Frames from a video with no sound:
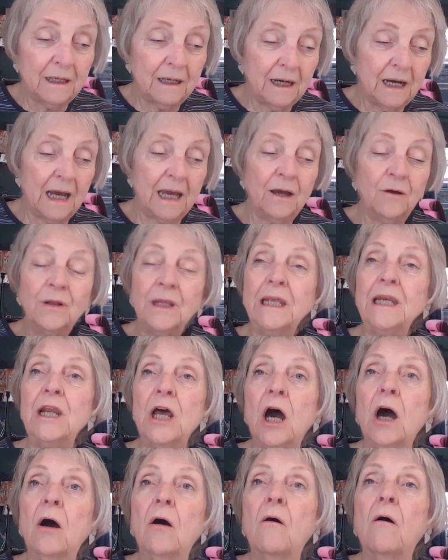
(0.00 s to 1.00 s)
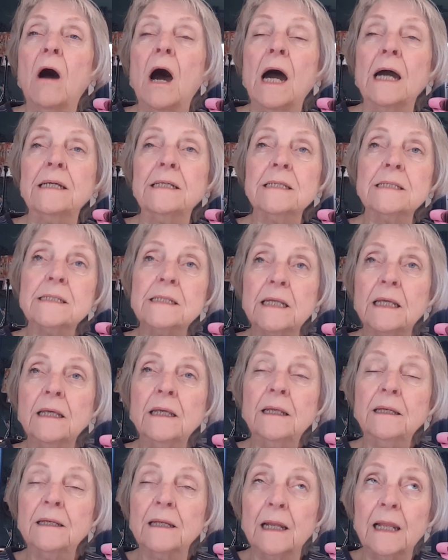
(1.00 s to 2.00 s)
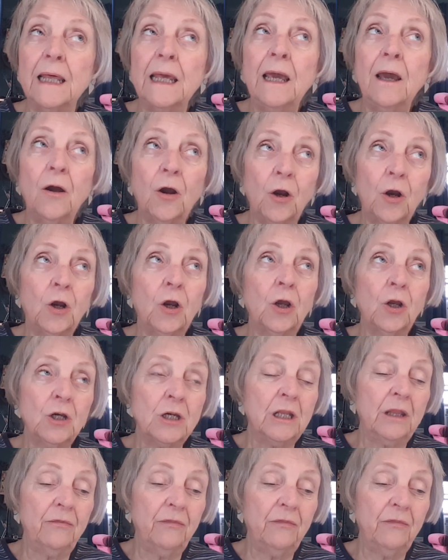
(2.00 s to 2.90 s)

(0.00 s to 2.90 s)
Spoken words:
I only know I distinctly heard